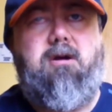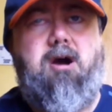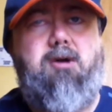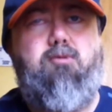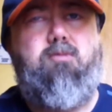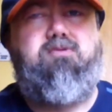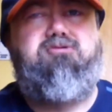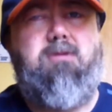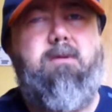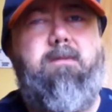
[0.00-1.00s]
I will
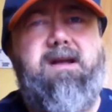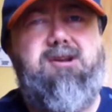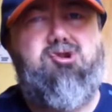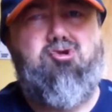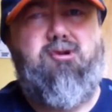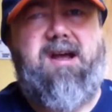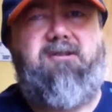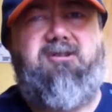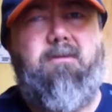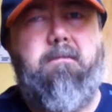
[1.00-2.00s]
probably draw that
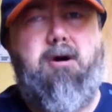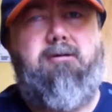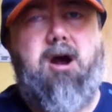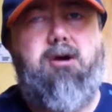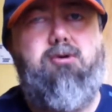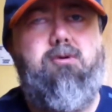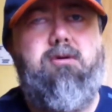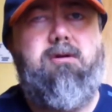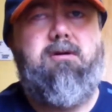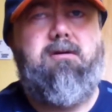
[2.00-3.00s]
tomorrow,
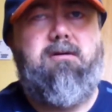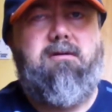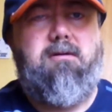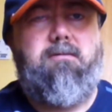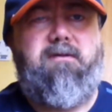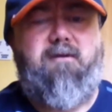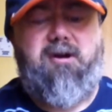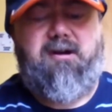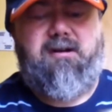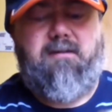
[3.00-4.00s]

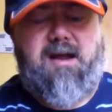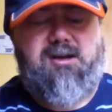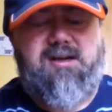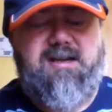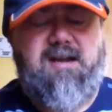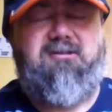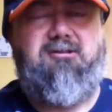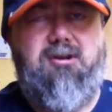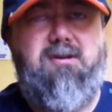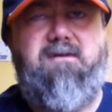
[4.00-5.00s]
provided I can actually get to
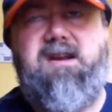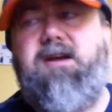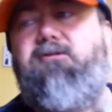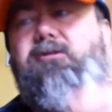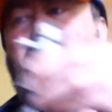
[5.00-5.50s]
do the video